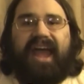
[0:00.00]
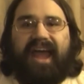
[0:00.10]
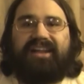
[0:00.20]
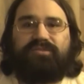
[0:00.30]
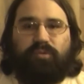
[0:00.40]

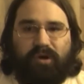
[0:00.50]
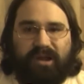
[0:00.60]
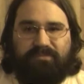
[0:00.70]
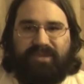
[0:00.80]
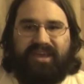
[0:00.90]
Act
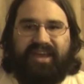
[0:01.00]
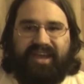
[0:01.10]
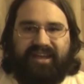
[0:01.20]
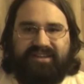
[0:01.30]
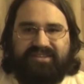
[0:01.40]
1
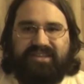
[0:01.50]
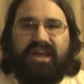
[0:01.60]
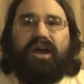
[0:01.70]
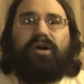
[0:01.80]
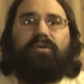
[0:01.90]
begins
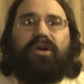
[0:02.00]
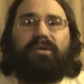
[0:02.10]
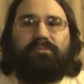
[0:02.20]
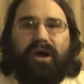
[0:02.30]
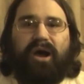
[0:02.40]

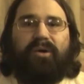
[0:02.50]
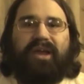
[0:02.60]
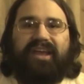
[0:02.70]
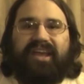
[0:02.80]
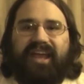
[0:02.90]
where Moe
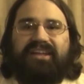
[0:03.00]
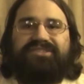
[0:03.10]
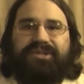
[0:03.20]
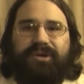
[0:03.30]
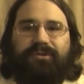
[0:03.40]
and King
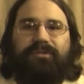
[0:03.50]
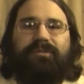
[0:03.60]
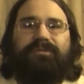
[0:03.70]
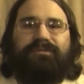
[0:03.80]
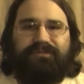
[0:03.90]
Toot
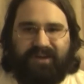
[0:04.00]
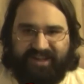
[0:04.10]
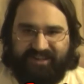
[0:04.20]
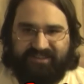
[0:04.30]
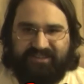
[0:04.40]

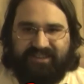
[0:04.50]
fight,